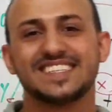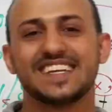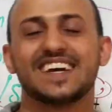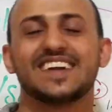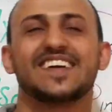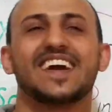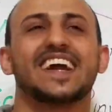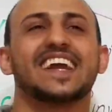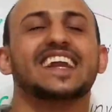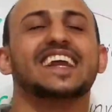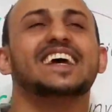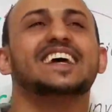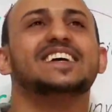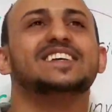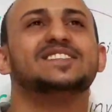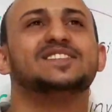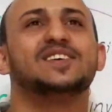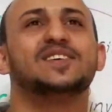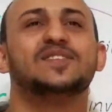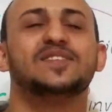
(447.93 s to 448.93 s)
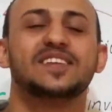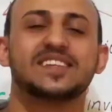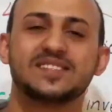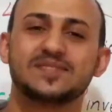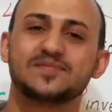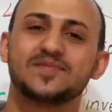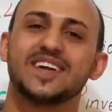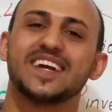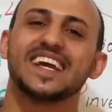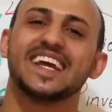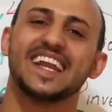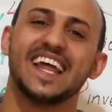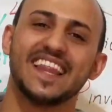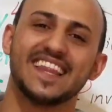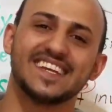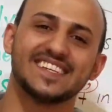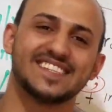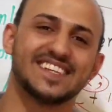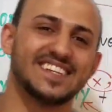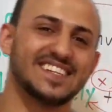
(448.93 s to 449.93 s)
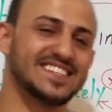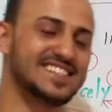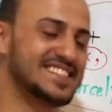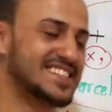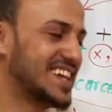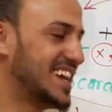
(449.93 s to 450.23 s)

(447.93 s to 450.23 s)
All right. So let's bring another sentence.